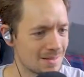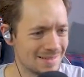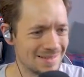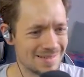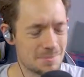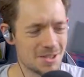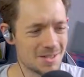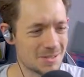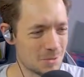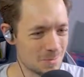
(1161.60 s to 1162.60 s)
I'm such
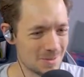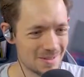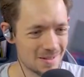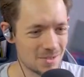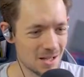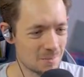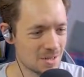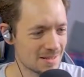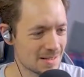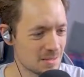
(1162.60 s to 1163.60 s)
a noob. So I'm
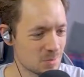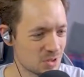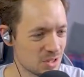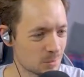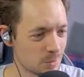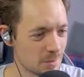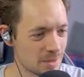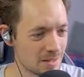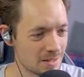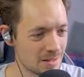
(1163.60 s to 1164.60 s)
going to take these bookshelves while I'm
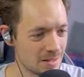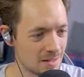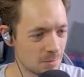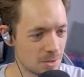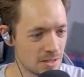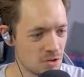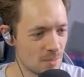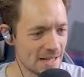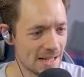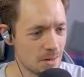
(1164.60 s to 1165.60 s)
here. When I do
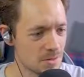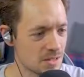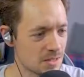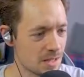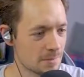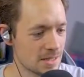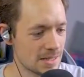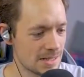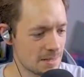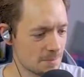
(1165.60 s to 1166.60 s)
make a house, I'm going to
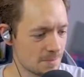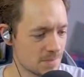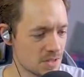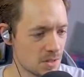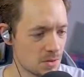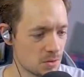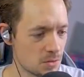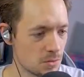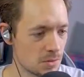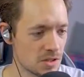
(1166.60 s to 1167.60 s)
need them.
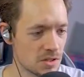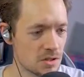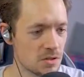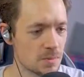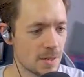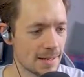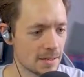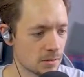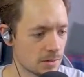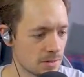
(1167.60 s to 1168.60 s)
So, excuse me,
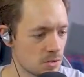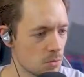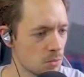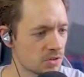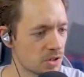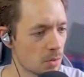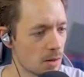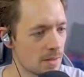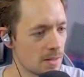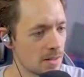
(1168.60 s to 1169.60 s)
hang on. You also
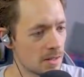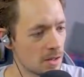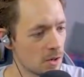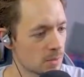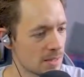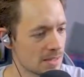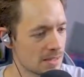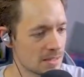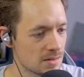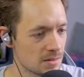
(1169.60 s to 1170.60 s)
own one of
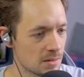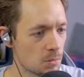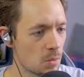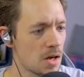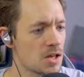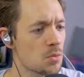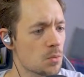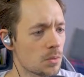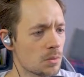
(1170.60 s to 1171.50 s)
these. Why are you...